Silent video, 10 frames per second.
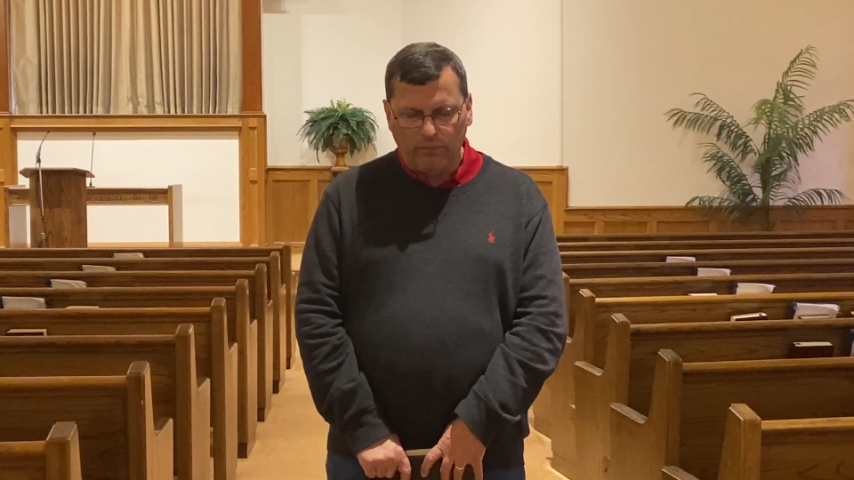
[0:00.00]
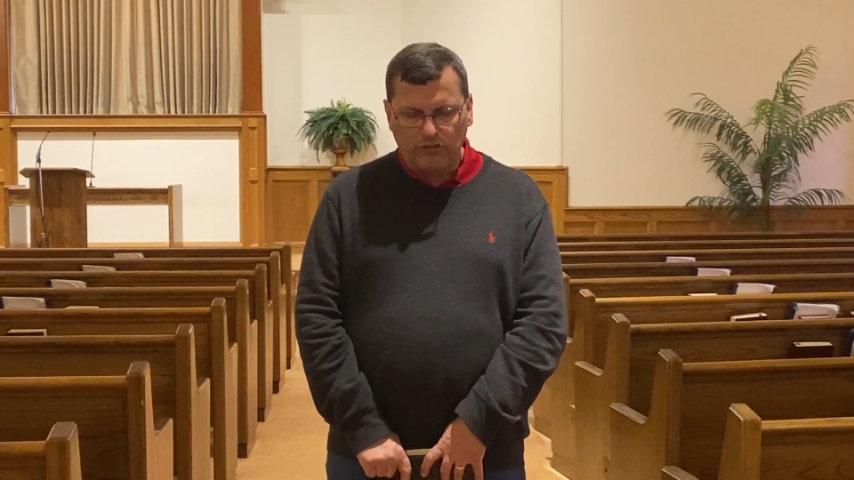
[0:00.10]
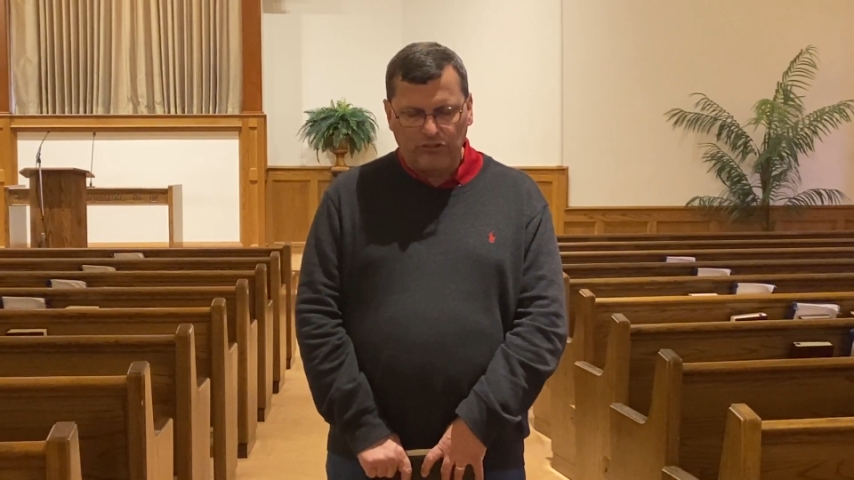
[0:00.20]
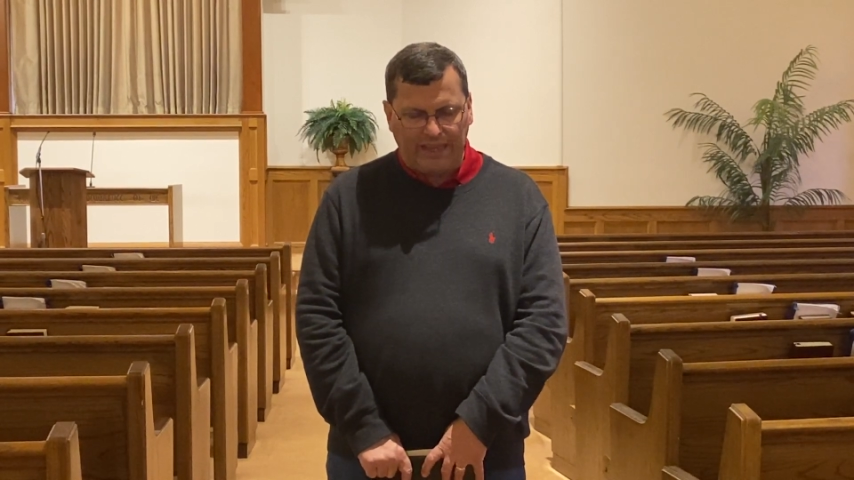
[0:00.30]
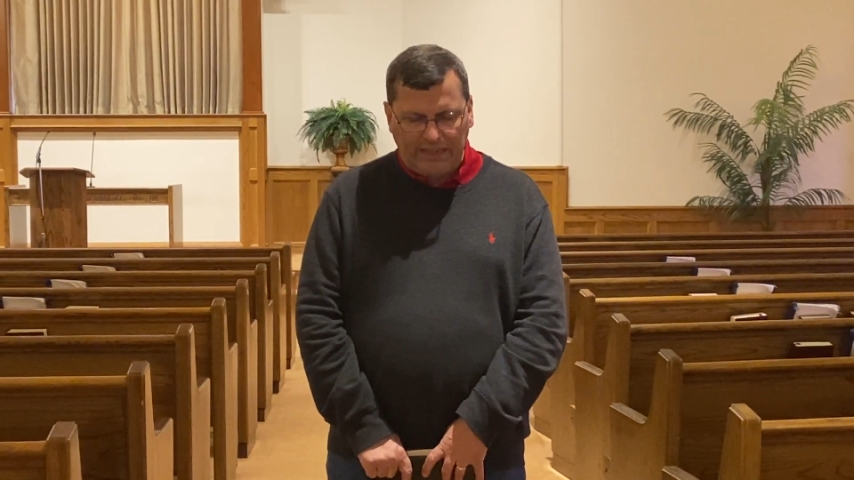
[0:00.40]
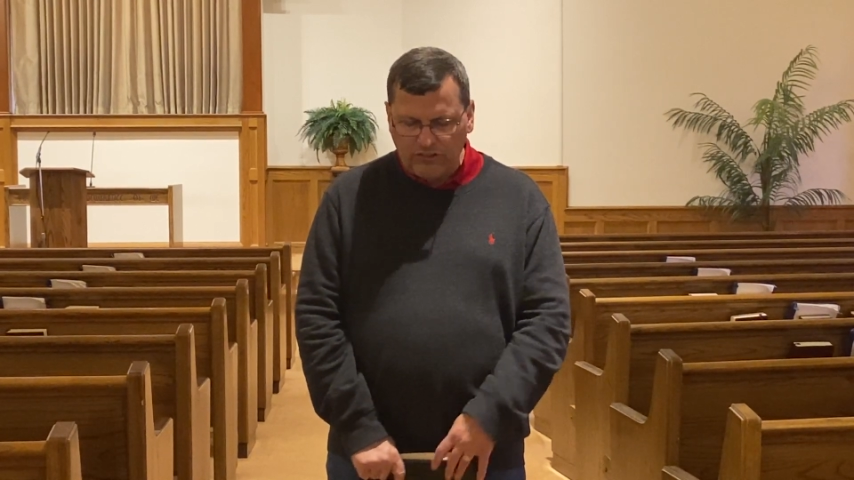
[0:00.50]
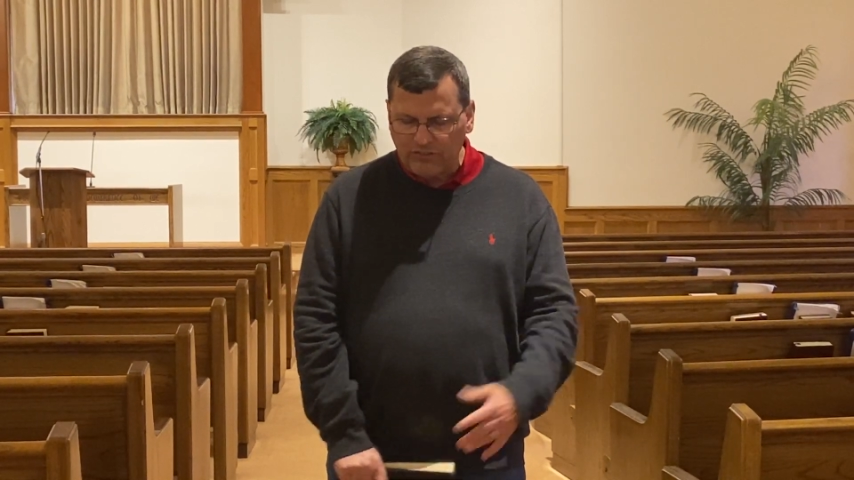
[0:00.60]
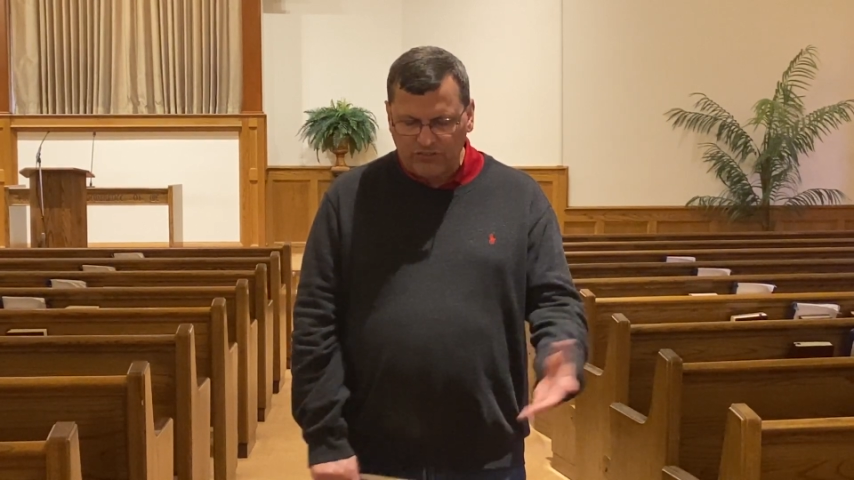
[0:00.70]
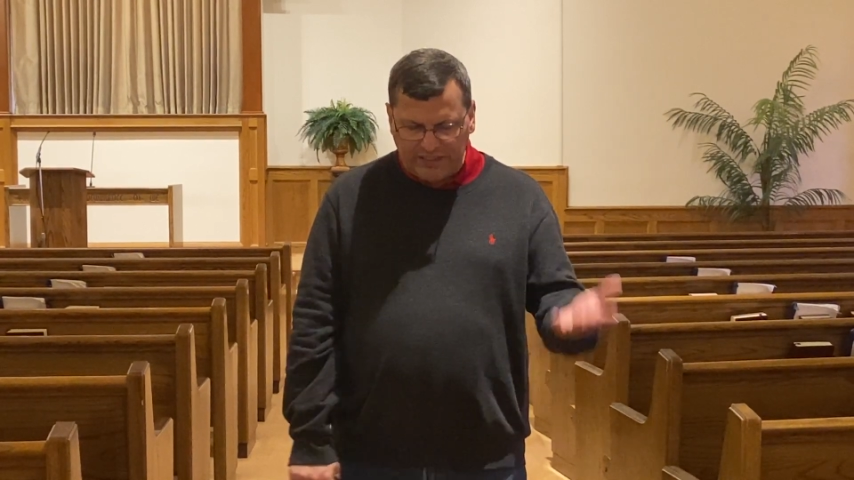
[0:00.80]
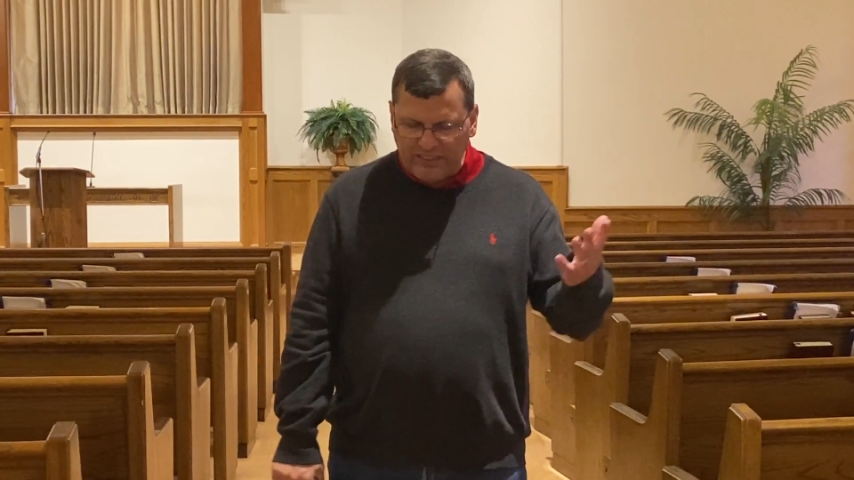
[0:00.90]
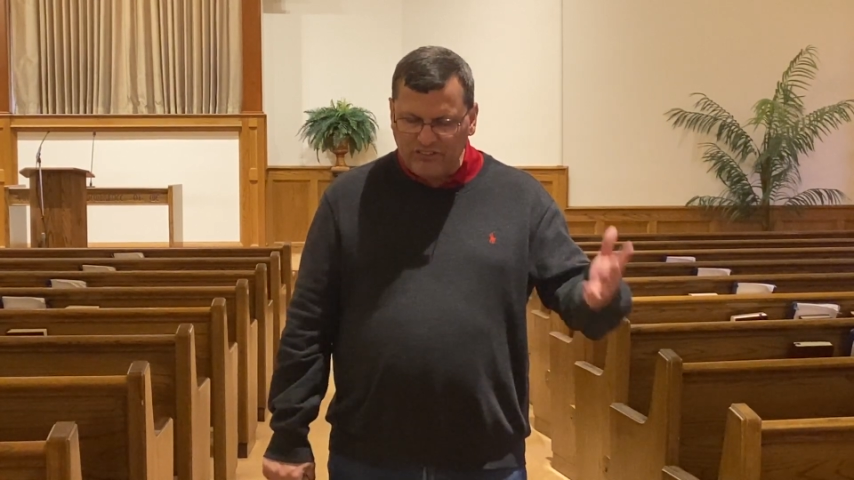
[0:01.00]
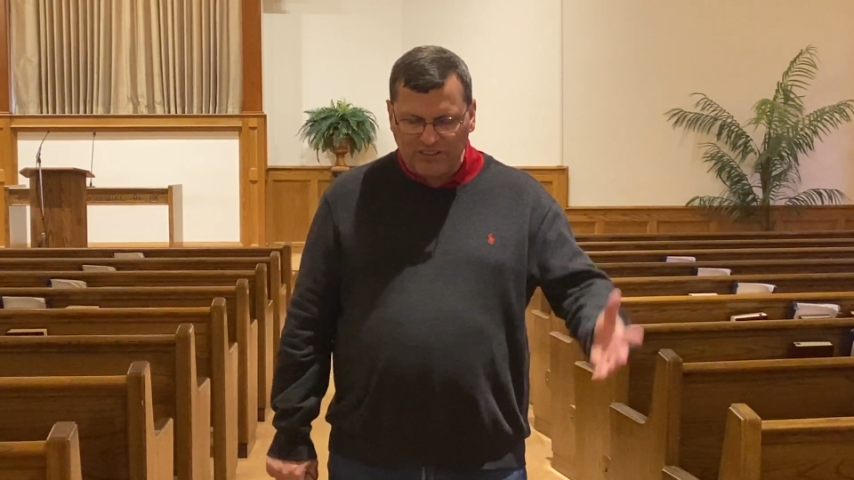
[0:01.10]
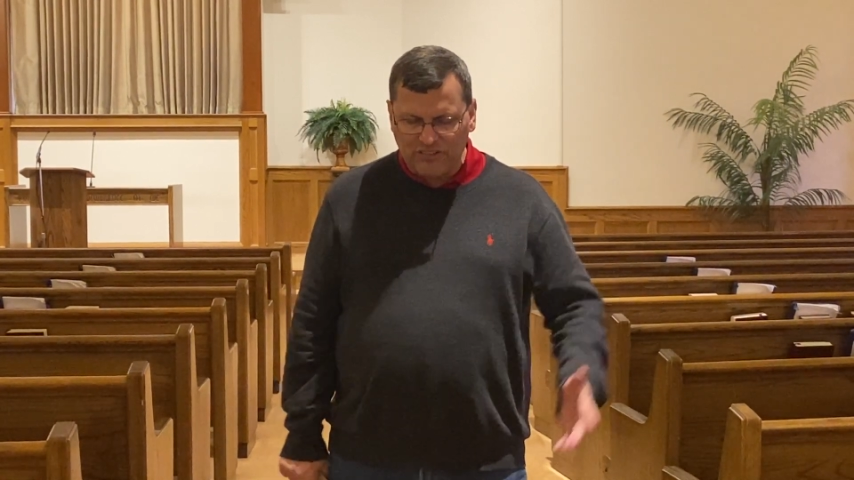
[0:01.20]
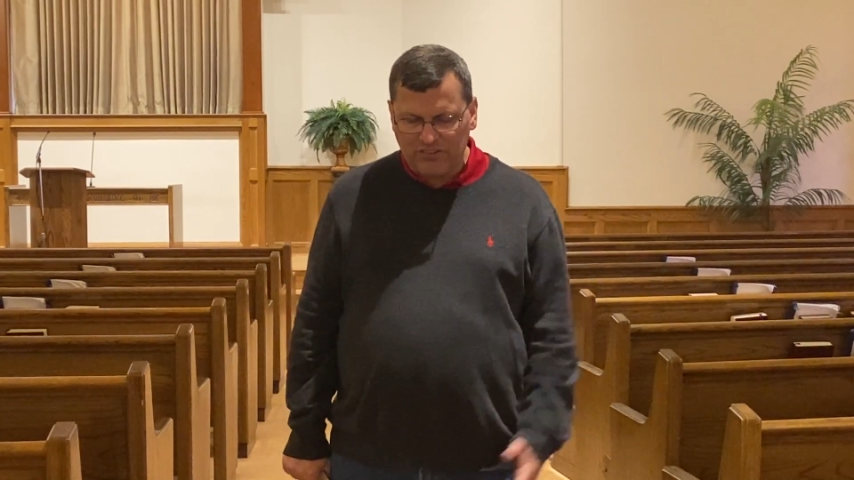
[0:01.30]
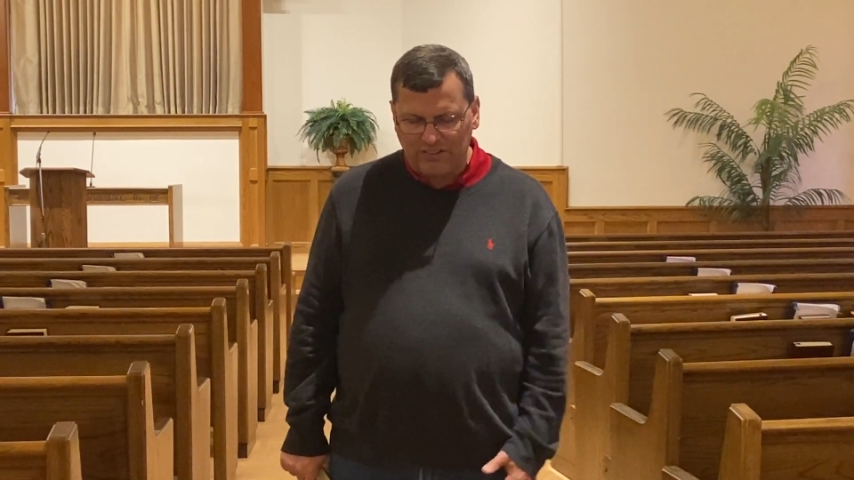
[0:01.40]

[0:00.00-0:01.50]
the change of seasons,